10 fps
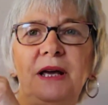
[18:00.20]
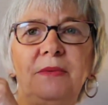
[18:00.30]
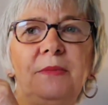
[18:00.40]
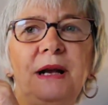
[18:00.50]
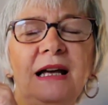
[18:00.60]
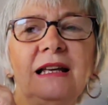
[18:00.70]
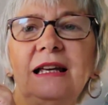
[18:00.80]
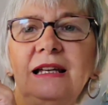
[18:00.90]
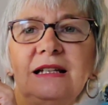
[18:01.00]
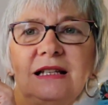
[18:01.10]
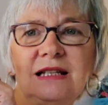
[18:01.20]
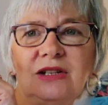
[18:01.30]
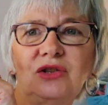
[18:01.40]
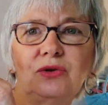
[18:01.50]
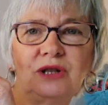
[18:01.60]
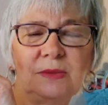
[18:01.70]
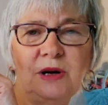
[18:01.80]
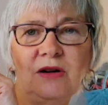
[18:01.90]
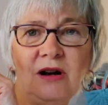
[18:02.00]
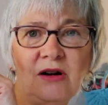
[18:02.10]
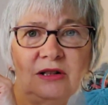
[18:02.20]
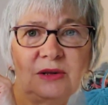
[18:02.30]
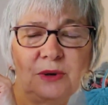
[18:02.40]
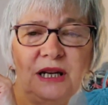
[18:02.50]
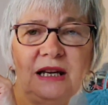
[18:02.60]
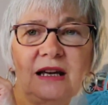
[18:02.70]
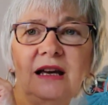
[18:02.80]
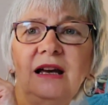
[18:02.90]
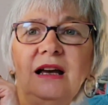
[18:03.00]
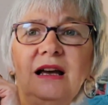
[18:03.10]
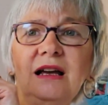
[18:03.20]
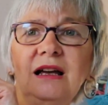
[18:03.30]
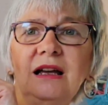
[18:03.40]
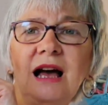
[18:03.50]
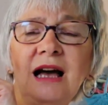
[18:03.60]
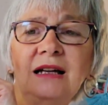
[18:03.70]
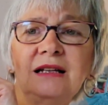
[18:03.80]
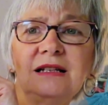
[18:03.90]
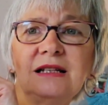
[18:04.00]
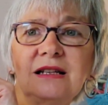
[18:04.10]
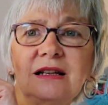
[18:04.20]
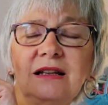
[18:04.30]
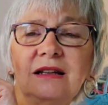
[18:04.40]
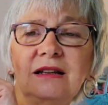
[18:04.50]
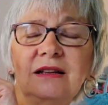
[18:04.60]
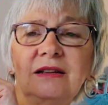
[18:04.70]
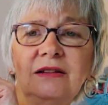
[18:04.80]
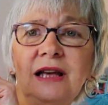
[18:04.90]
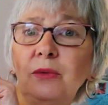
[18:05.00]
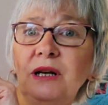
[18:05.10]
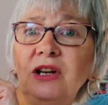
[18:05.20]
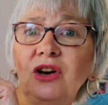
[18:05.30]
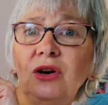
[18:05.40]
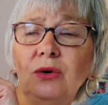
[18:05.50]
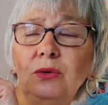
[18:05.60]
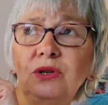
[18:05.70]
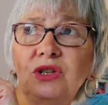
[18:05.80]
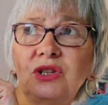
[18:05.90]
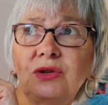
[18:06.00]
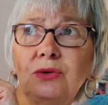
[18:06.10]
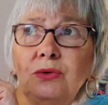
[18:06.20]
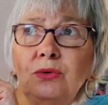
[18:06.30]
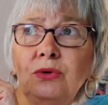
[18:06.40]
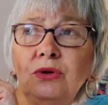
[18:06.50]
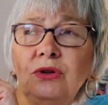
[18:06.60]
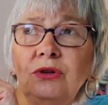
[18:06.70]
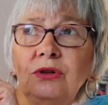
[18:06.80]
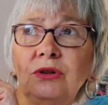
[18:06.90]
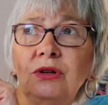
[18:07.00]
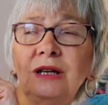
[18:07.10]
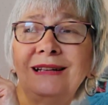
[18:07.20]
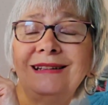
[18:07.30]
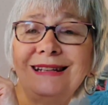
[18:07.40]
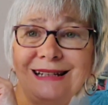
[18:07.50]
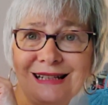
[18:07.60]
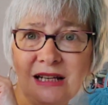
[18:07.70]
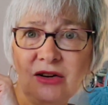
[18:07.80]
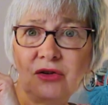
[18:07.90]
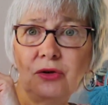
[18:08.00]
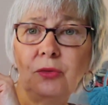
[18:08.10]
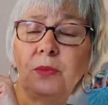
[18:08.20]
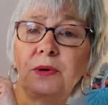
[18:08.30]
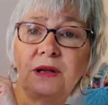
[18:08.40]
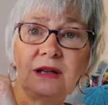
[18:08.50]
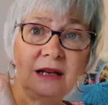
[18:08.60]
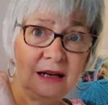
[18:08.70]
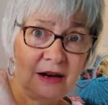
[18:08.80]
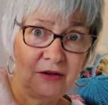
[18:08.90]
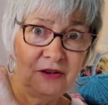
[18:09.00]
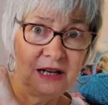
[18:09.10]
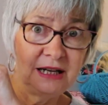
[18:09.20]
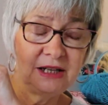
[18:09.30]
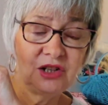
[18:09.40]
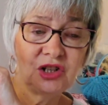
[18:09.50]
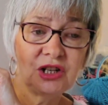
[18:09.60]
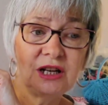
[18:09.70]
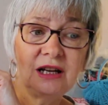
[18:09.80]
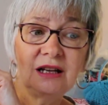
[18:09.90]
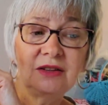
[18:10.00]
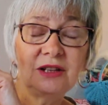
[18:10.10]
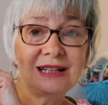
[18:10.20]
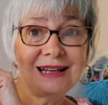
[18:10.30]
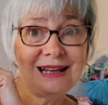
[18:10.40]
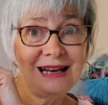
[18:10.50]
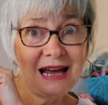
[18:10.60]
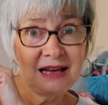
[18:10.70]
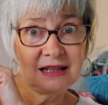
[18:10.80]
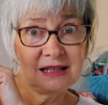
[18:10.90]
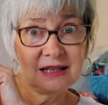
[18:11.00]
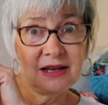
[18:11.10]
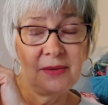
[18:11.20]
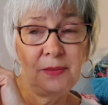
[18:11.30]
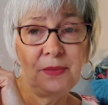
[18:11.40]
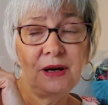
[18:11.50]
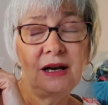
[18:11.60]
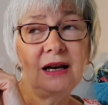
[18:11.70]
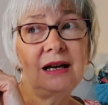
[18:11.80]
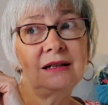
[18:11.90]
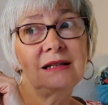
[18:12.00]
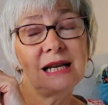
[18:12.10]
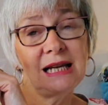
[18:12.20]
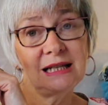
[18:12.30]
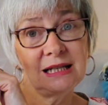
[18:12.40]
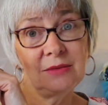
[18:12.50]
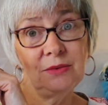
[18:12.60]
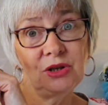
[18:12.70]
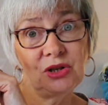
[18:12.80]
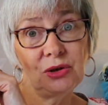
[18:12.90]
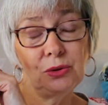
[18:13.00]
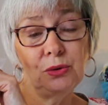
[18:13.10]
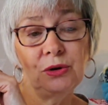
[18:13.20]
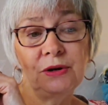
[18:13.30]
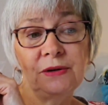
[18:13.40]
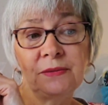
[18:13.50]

baby blanket that I talked about last week. And they will go to a knitting group in our village that collects them and takes them to